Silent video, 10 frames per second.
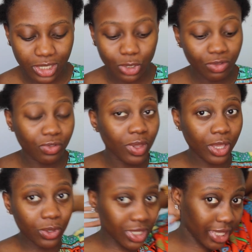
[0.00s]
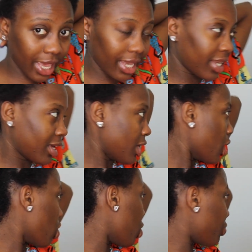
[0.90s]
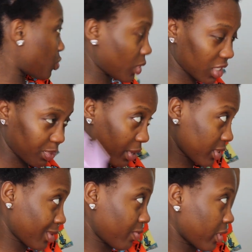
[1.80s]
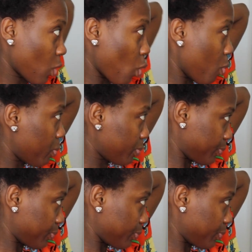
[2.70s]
So if you feel like you're scared of doing this by yourself at home,